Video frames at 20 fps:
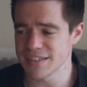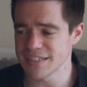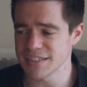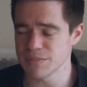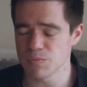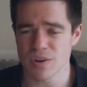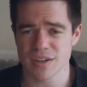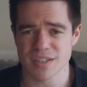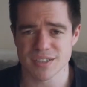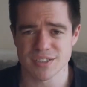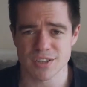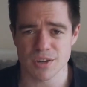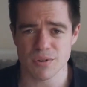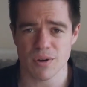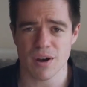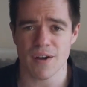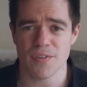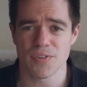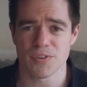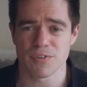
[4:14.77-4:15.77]
This is why it's so
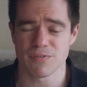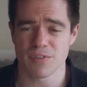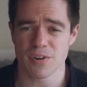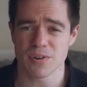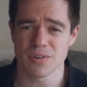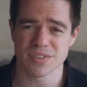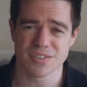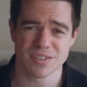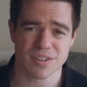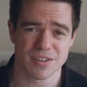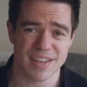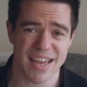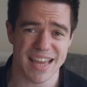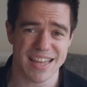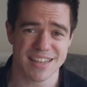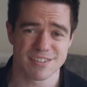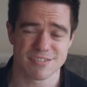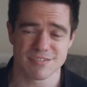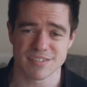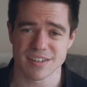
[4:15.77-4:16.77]
hard to focus on
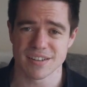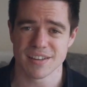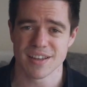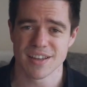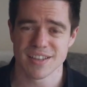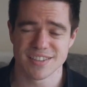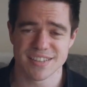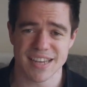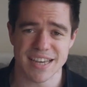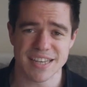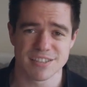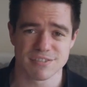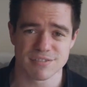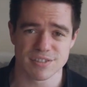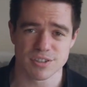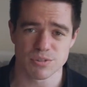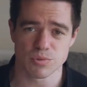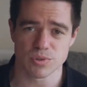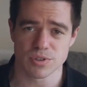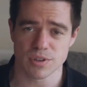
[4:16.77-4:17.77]
entering data
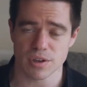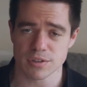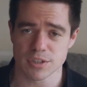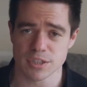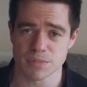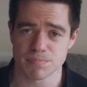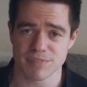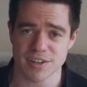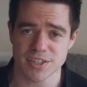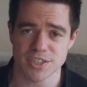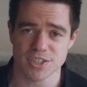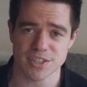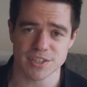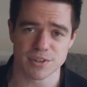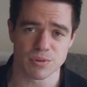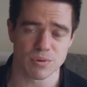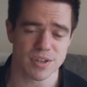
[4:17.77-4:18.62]
into a dull spreadsheet,